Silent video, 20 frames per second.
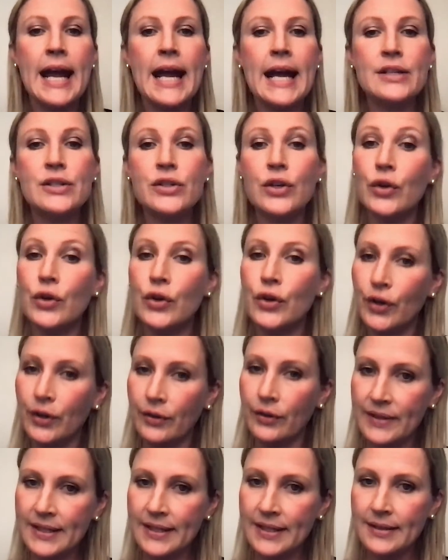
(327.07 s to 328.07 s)
its
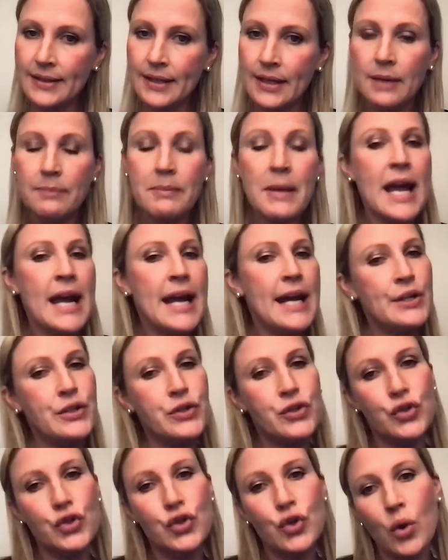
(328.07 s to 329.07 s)
nervous system,
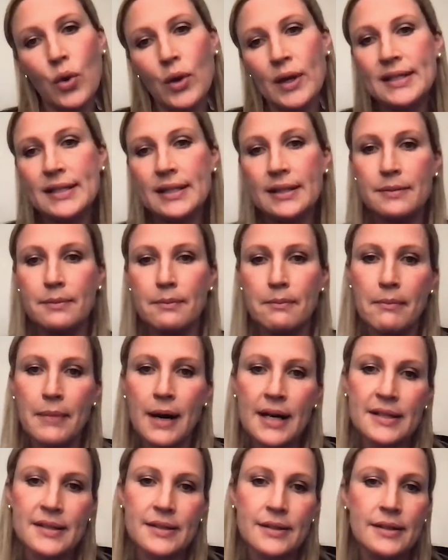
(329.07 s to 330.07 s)
its joints, its
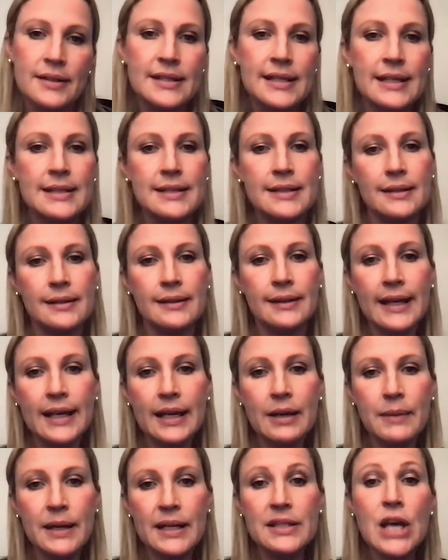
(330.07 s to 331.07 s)
muscles, its
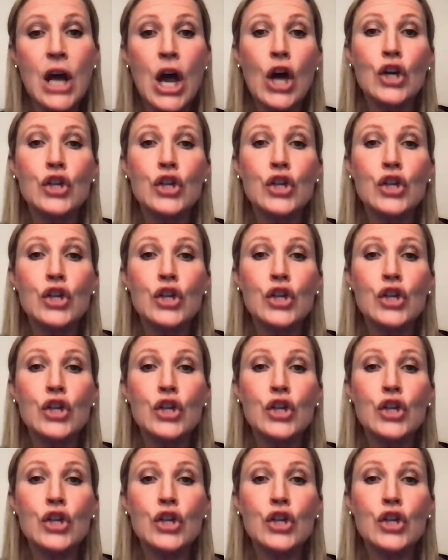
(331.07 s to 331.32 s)
ligaments,